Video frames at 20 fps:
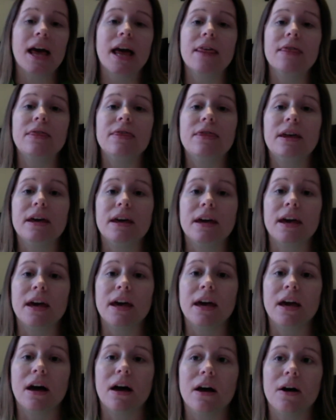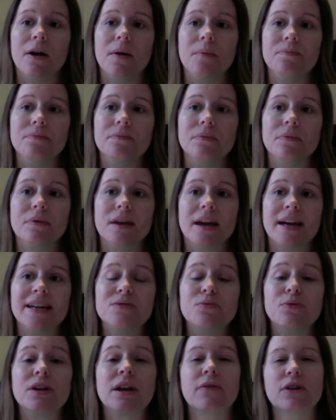That's
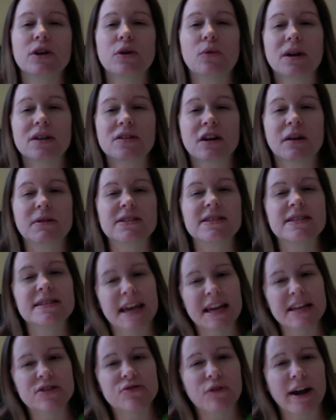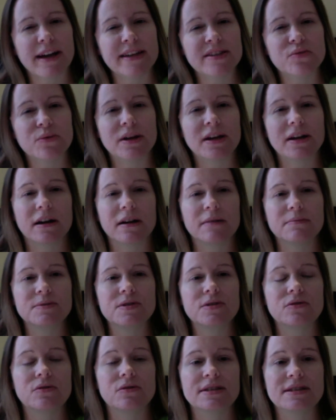whenever you want to talk about states' rights when it comes
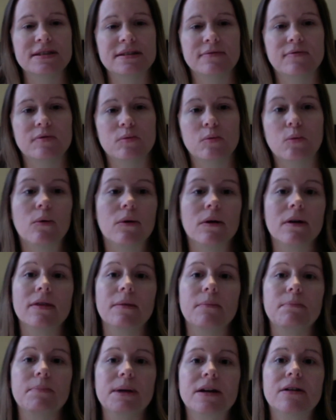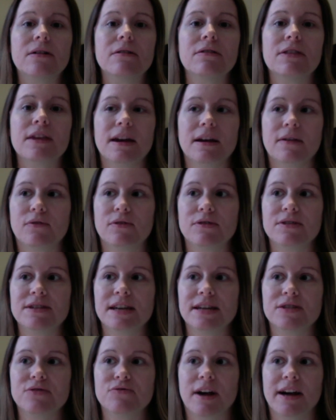to the Civil War, the bigger thing for
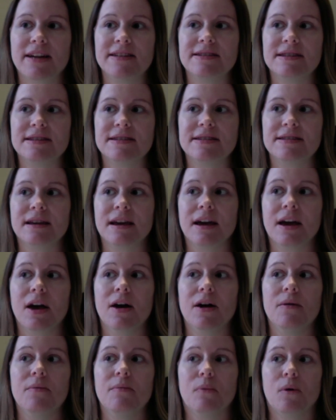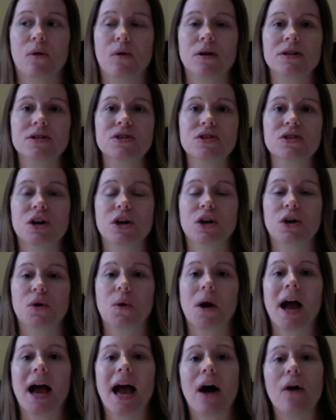states' rights is more
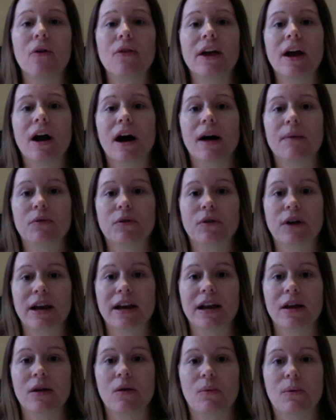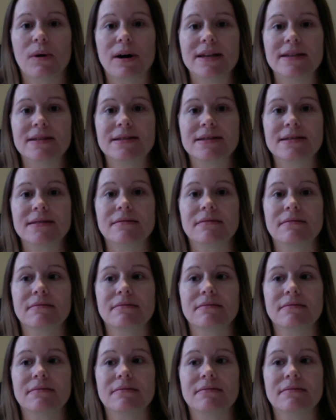so how they operated once